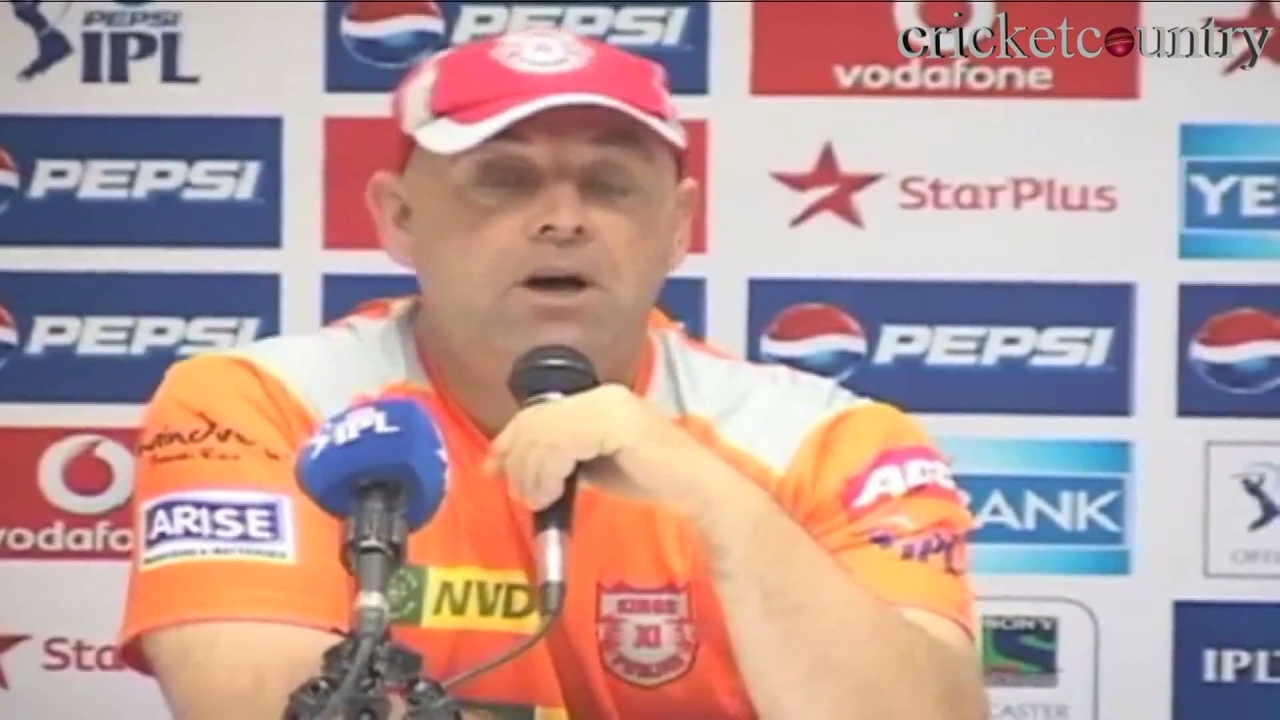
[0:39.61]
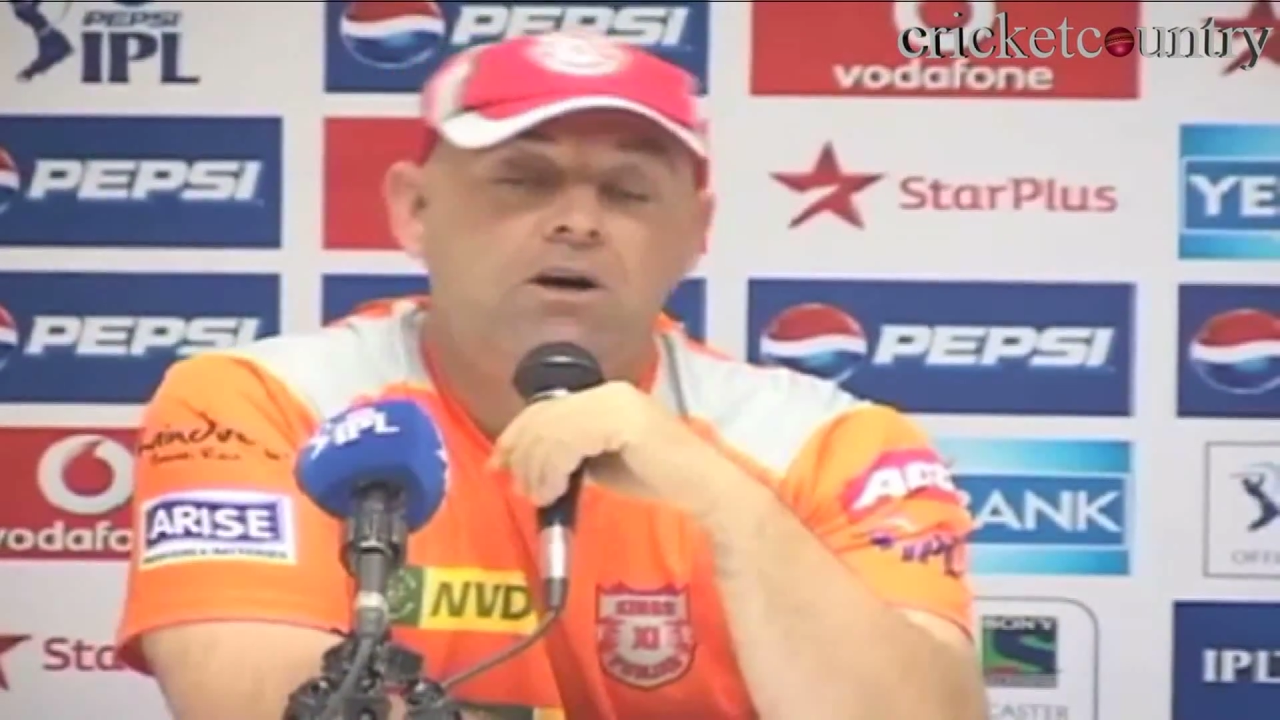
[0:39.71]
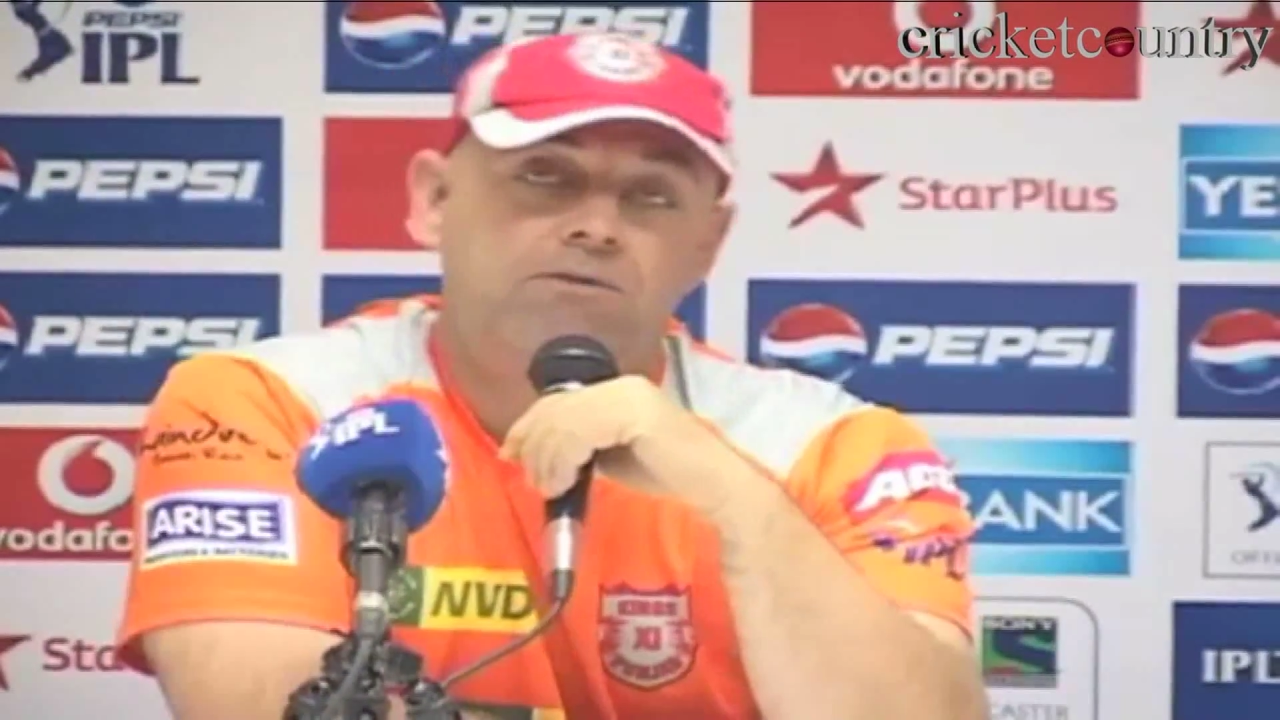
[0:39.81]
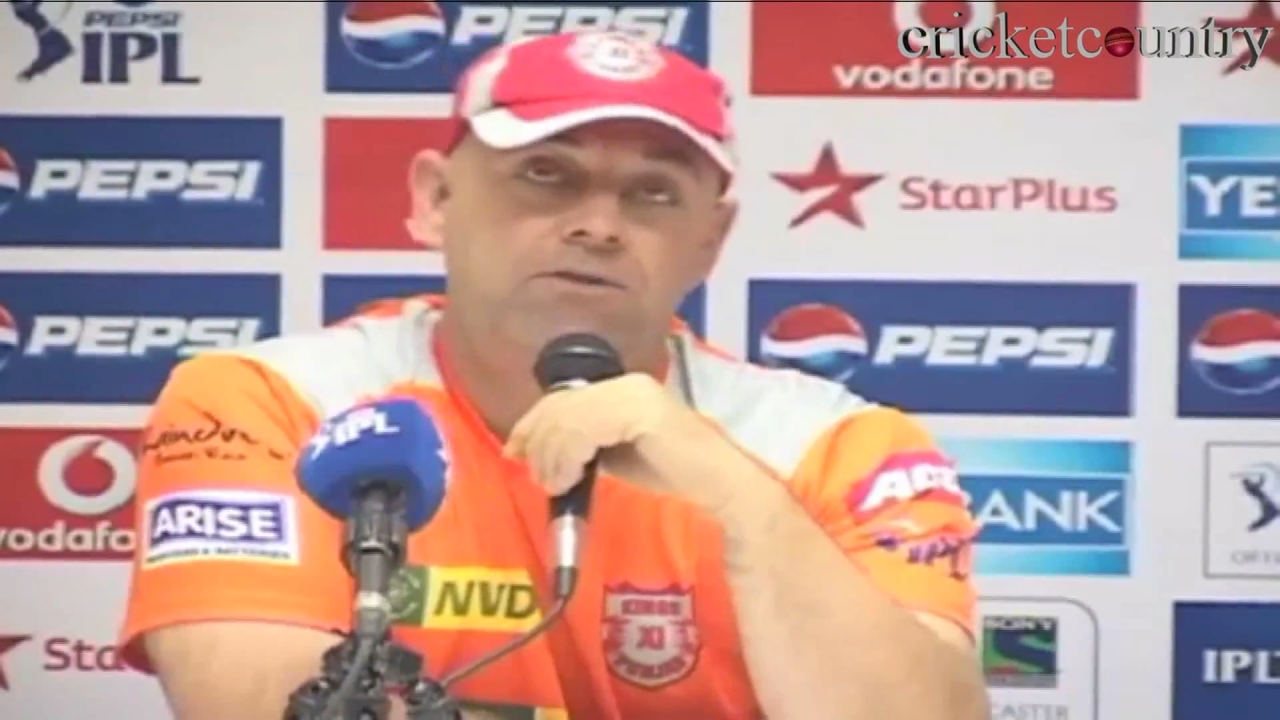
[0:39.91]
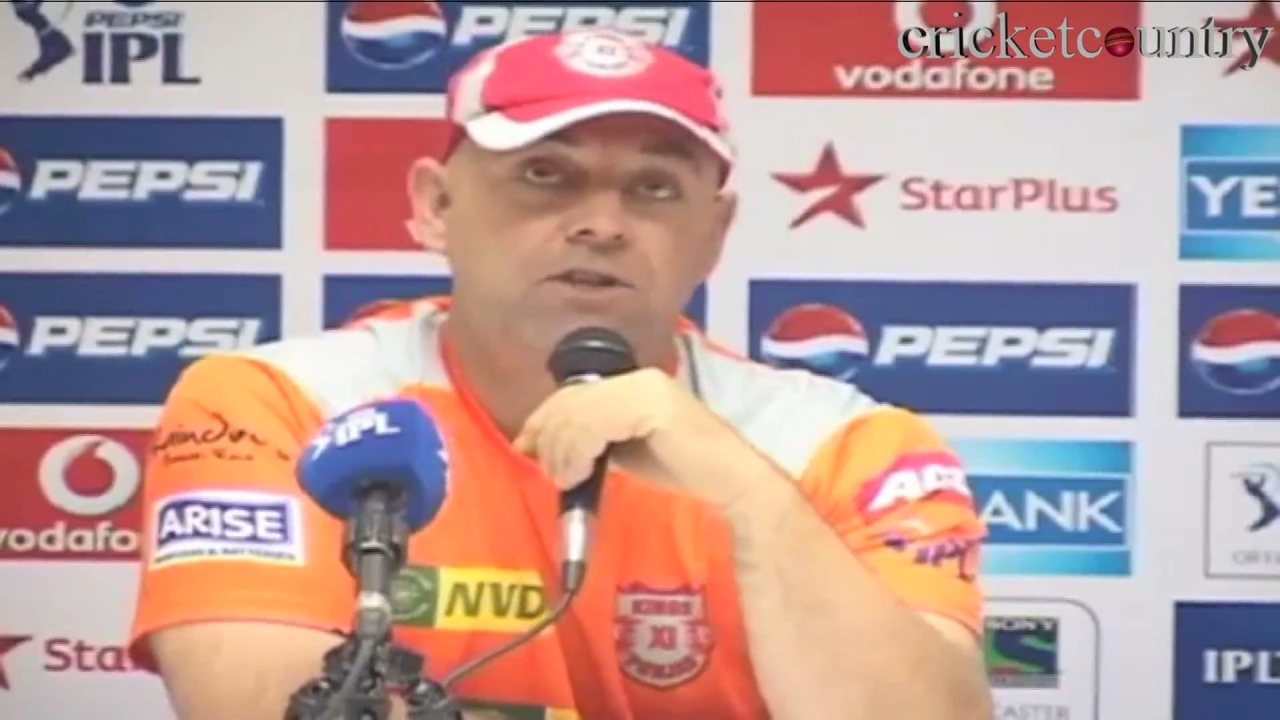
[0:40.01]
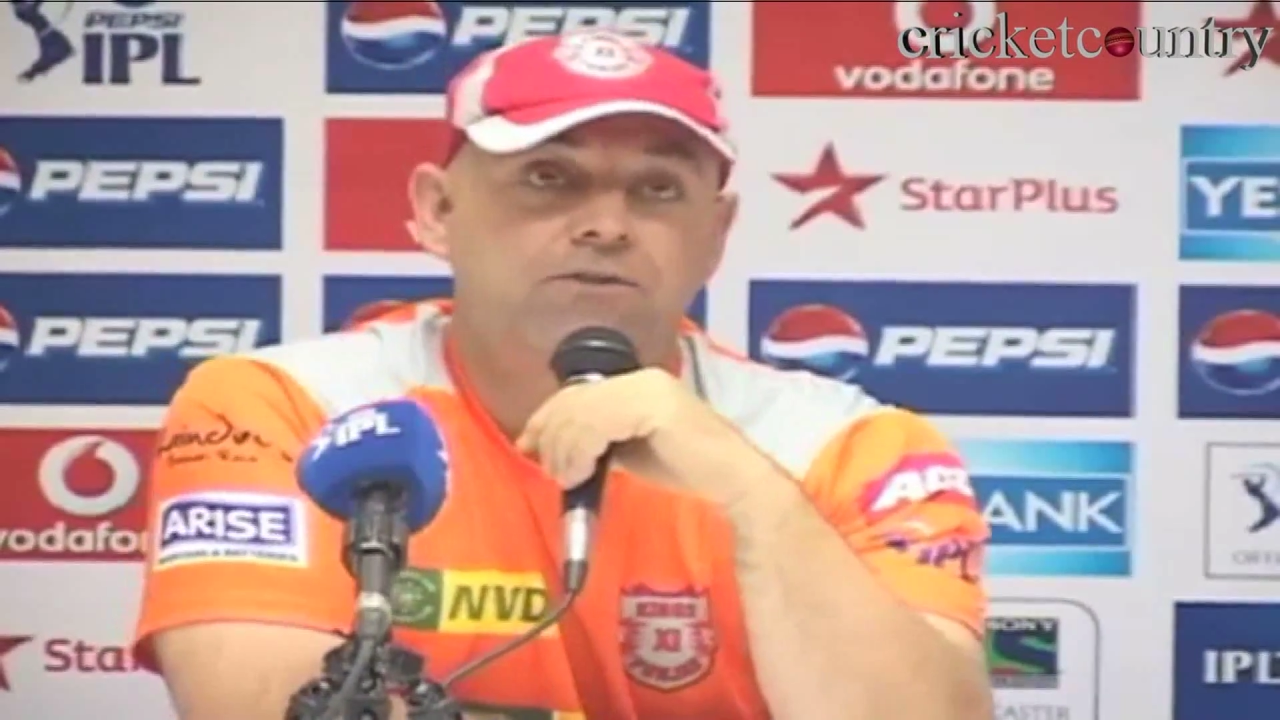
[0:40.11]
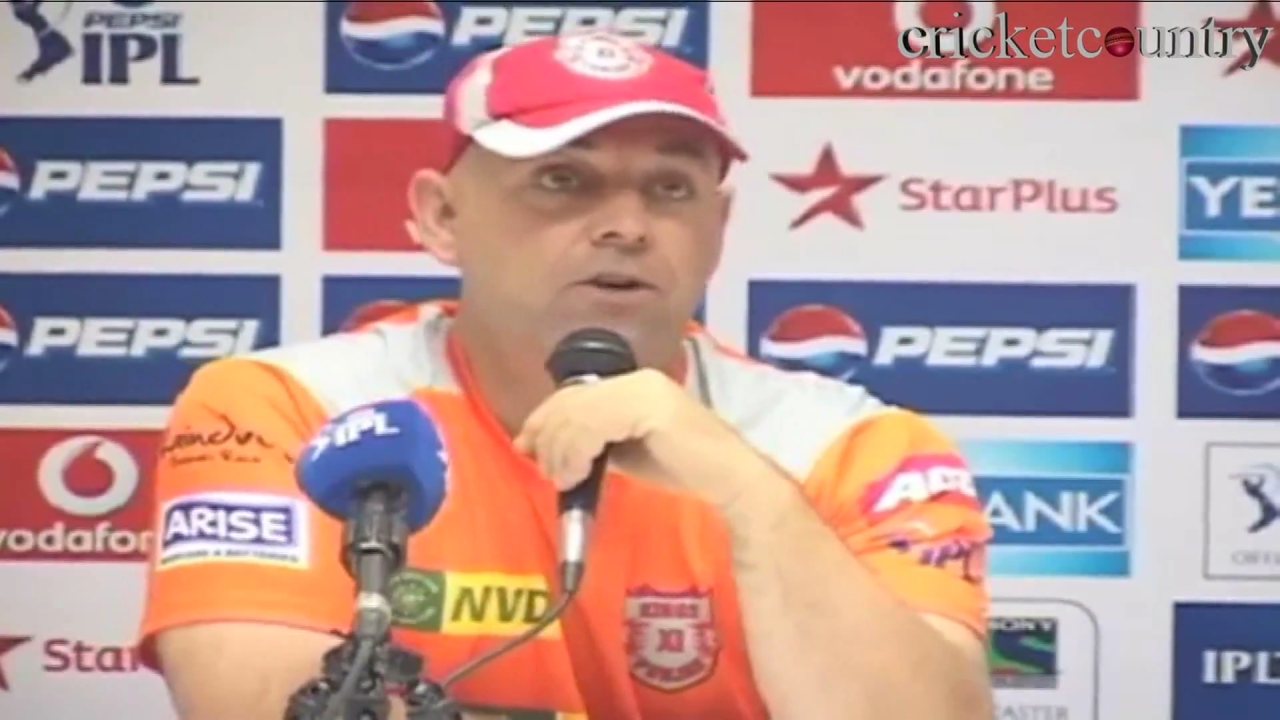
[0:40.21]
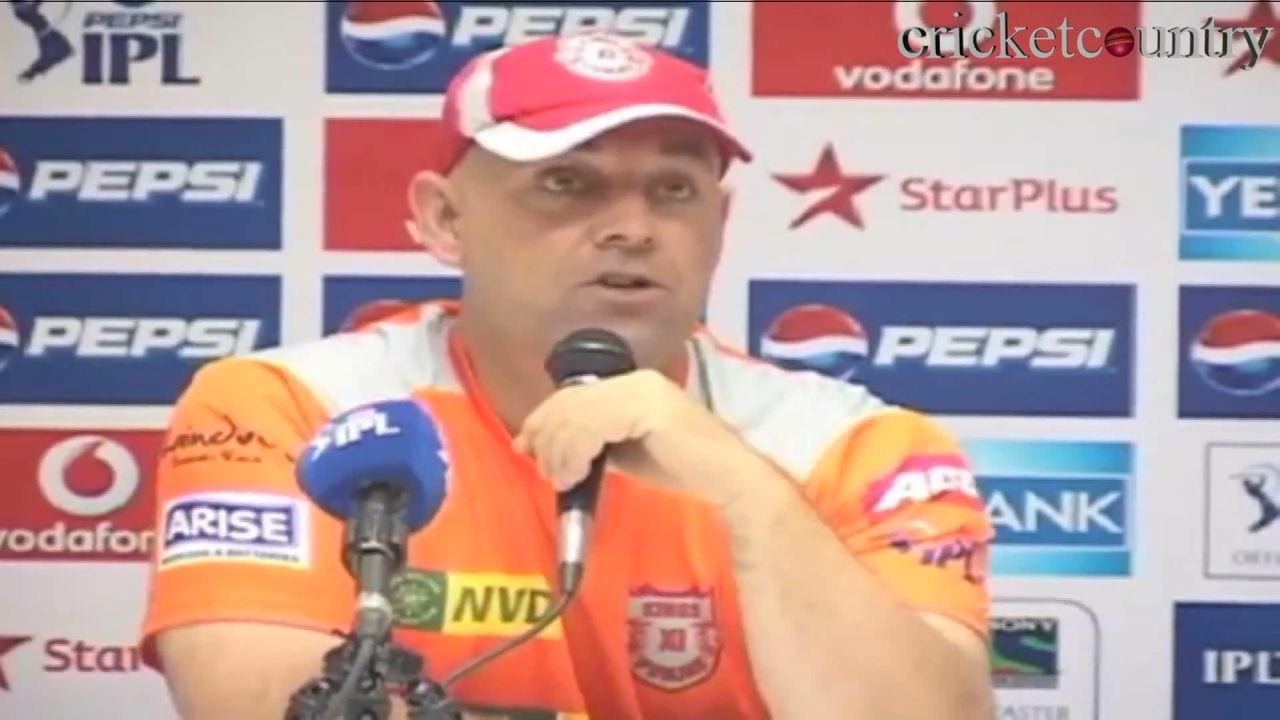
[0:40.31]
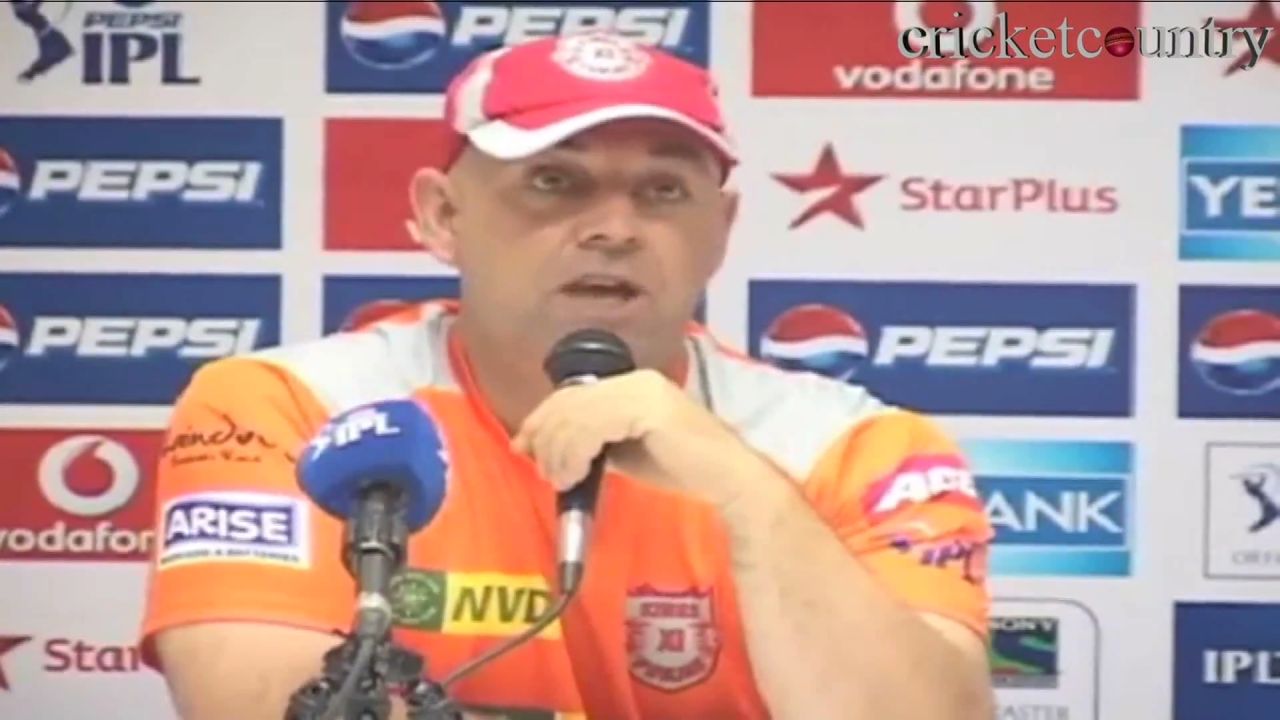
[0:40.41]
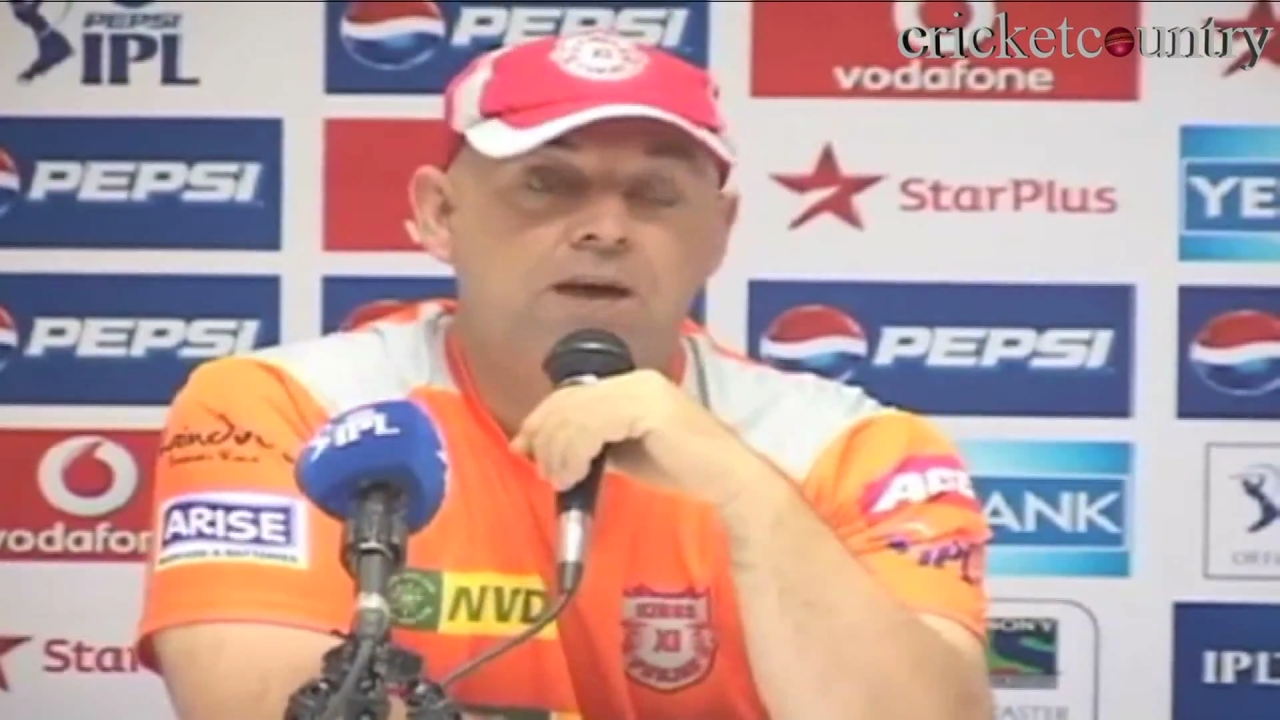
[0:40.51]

Obviously, the first